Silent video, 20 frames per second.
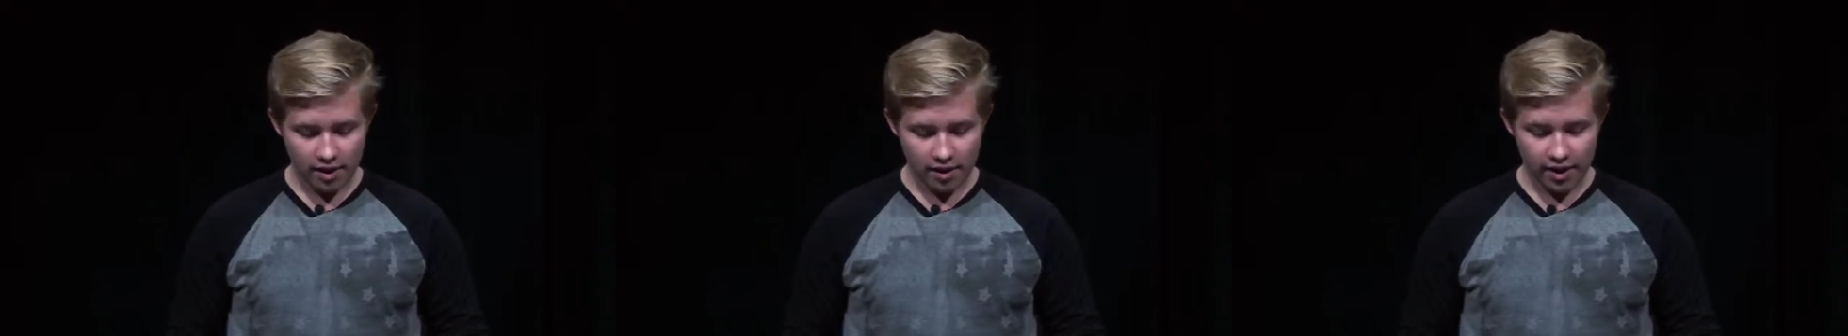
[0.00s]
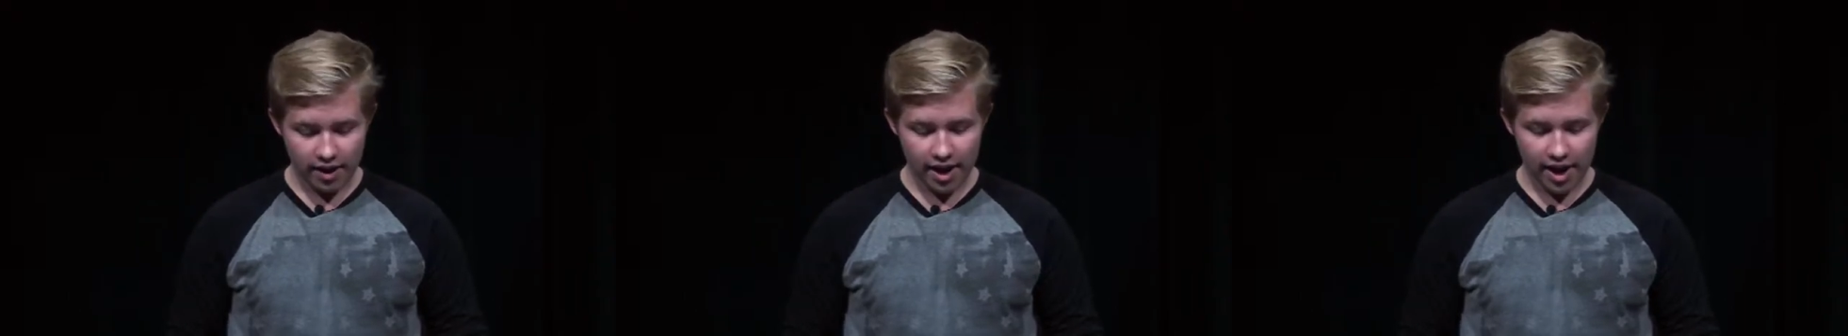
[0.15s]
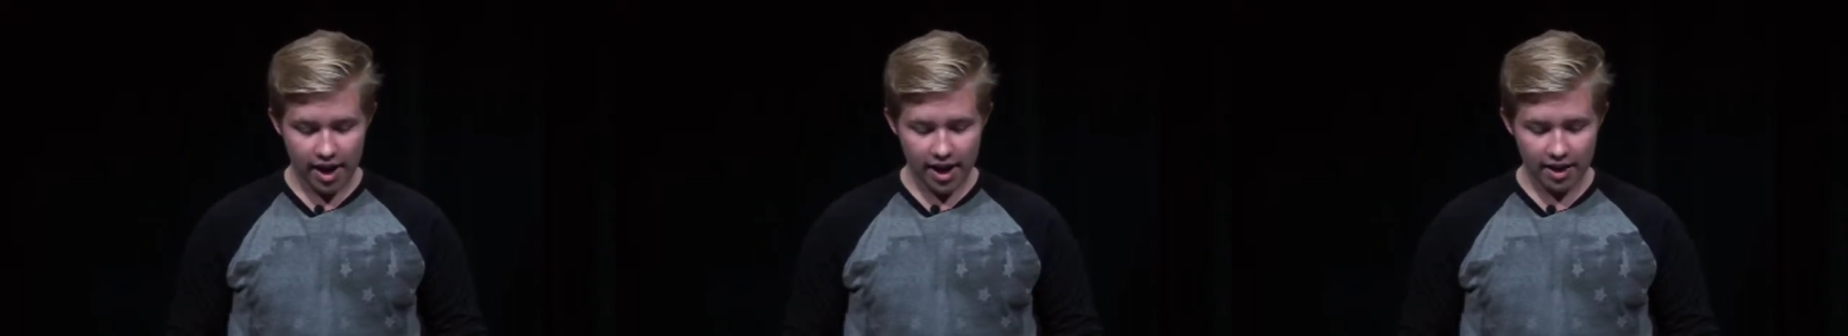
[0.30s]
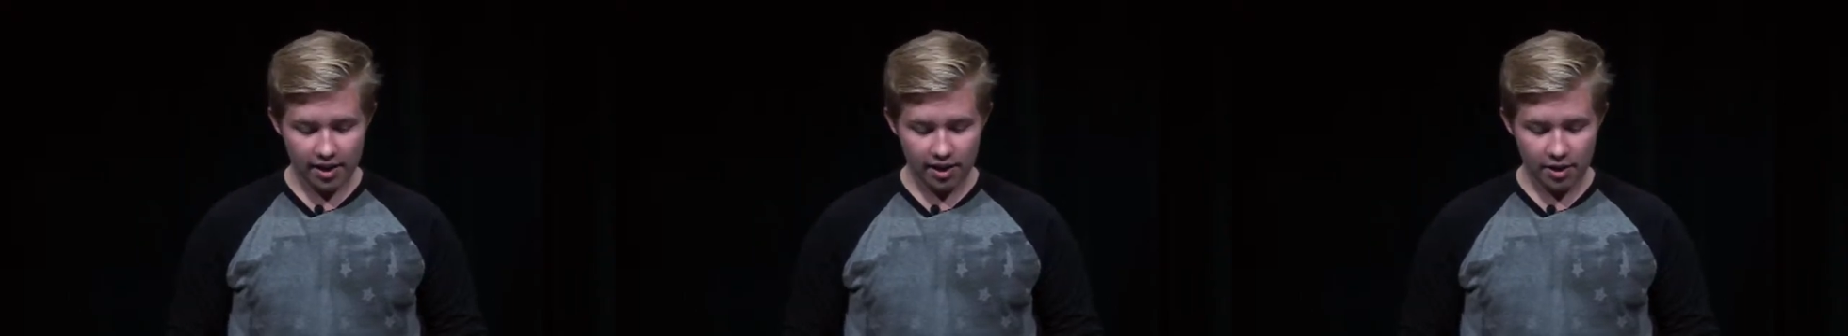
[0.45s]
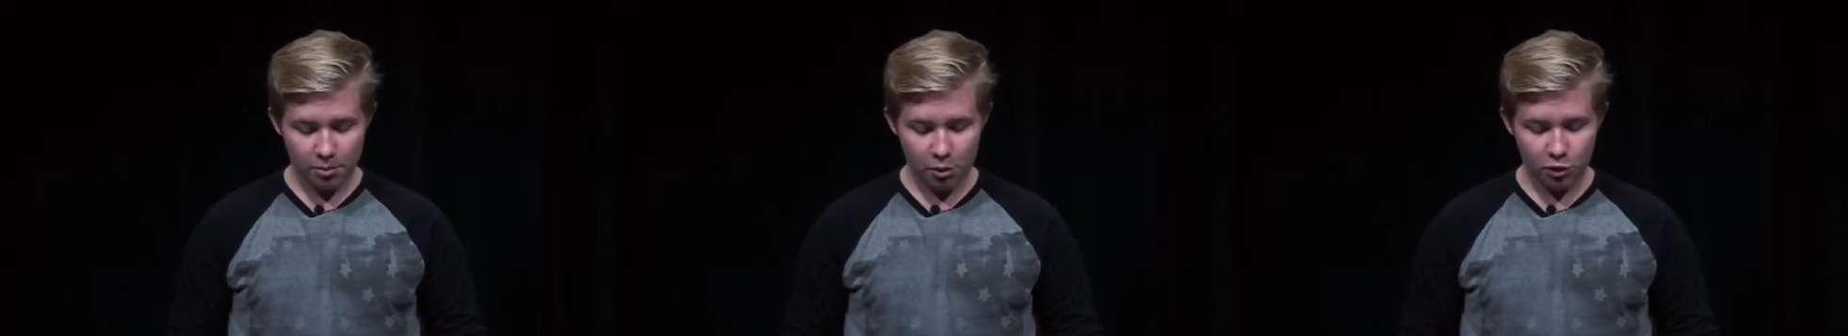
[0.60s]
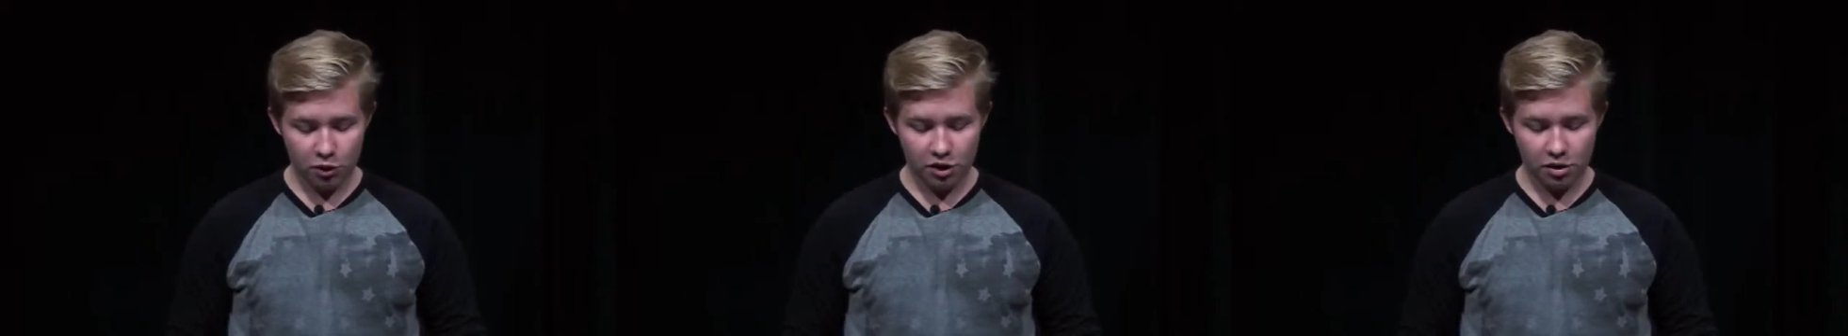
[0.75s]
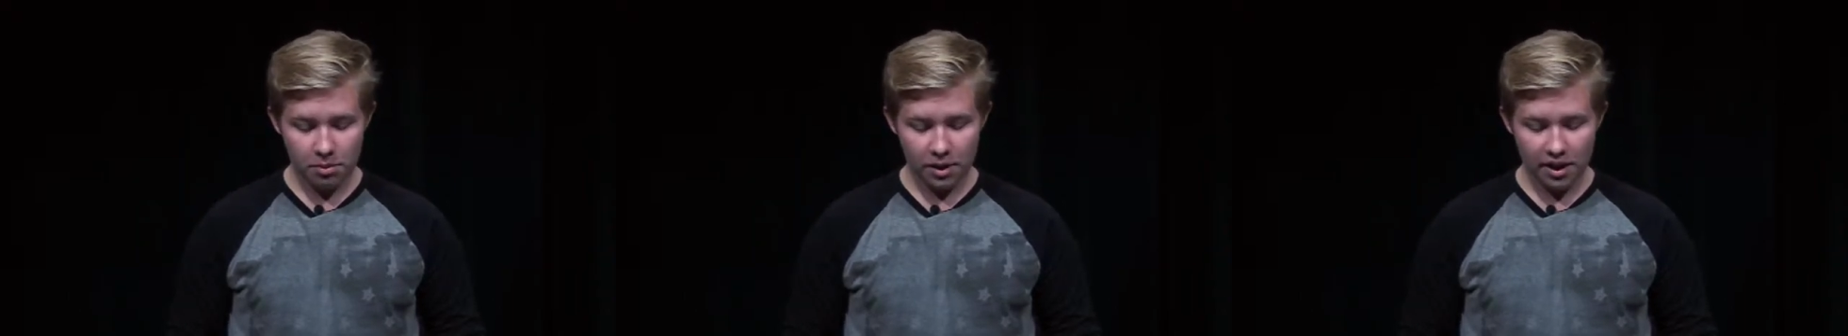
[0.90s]
Today is
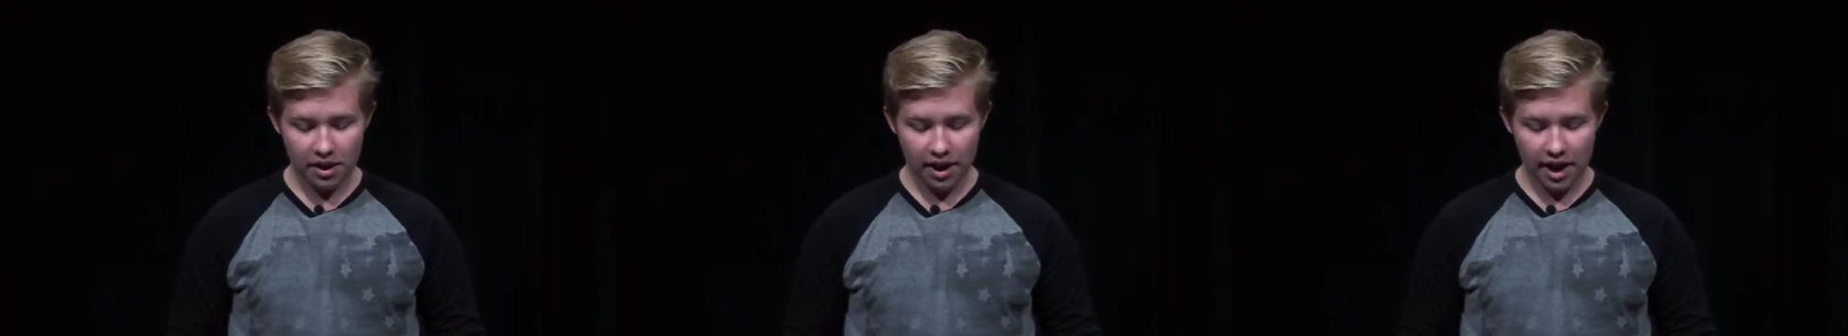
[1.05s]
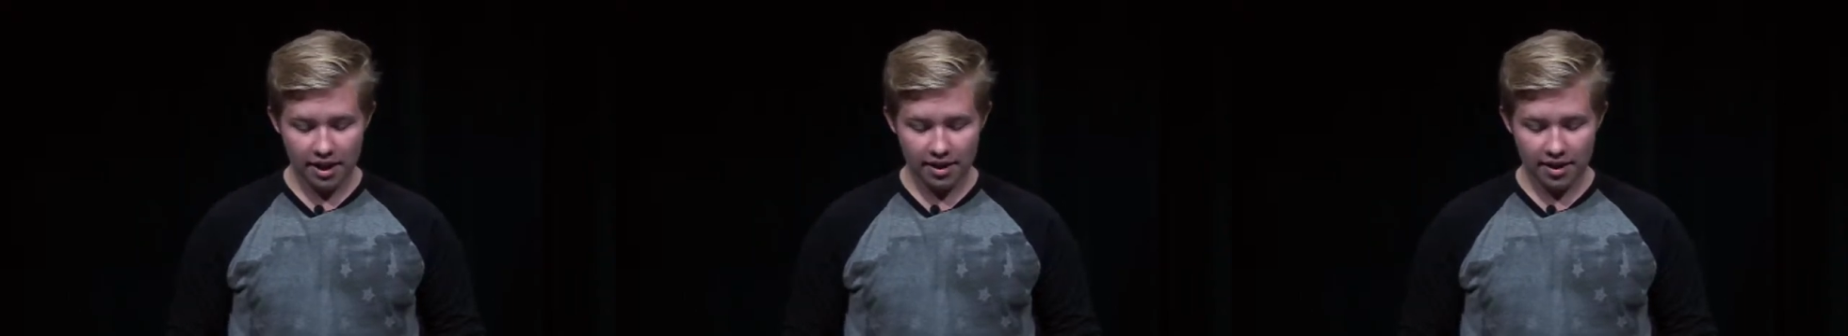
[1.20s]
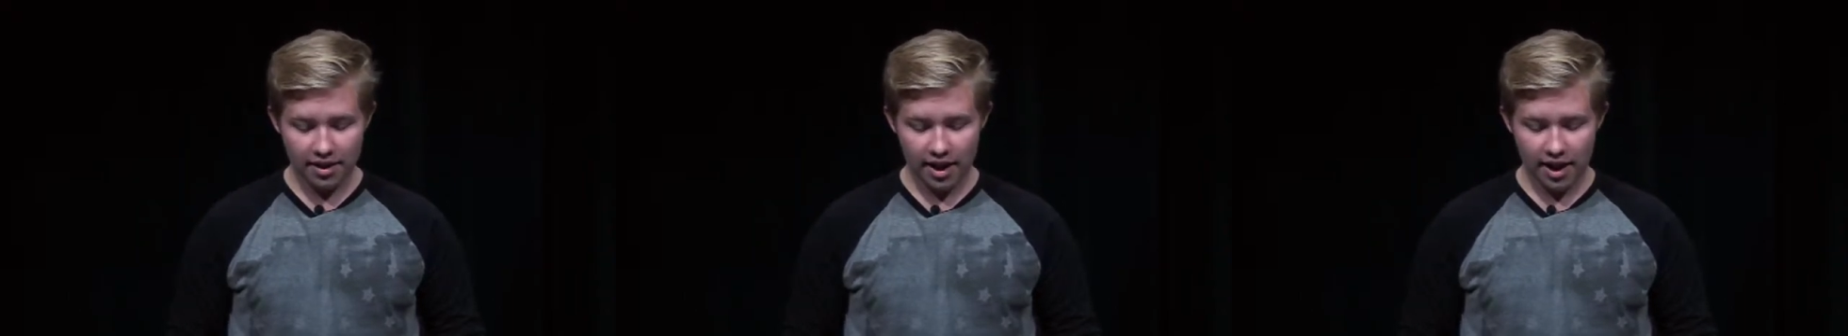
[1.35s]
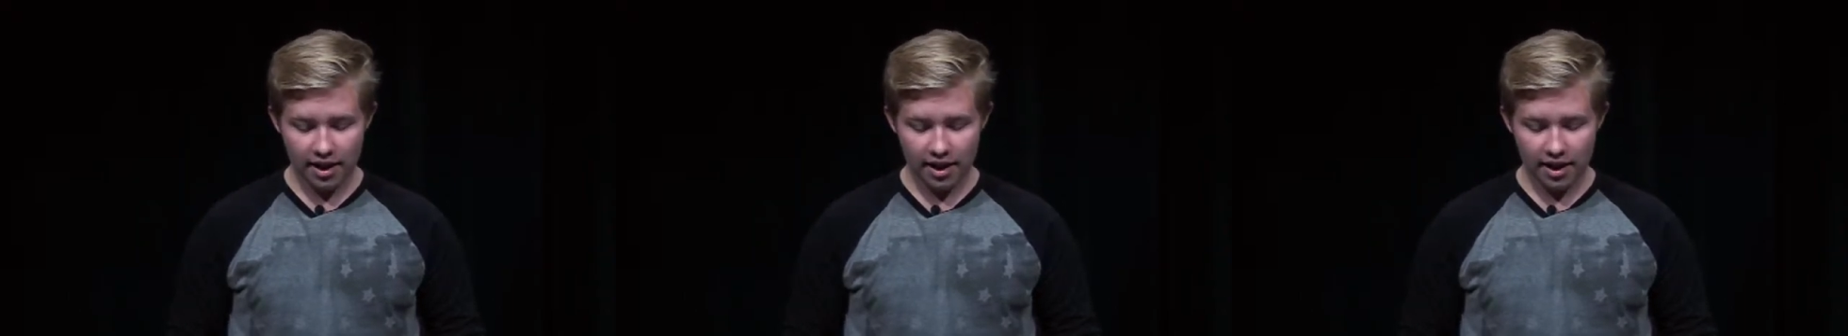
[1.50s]
supposed to be the last